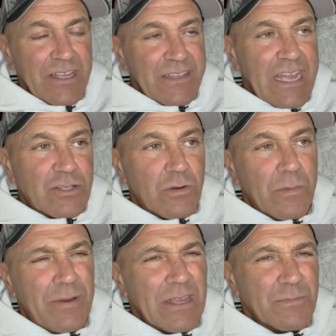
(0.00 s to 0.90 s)
That's what I
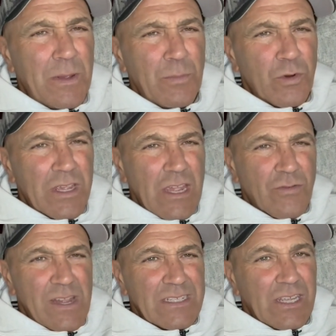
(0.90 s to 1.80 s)
bet. People would get
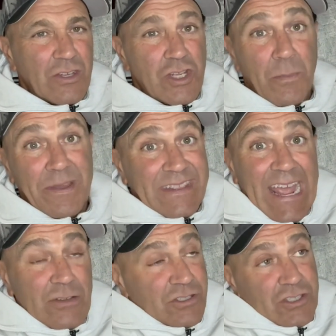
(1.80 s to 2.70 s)
crazy in jail, but
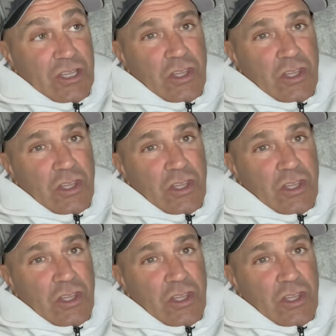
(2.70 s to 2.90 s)
thousands of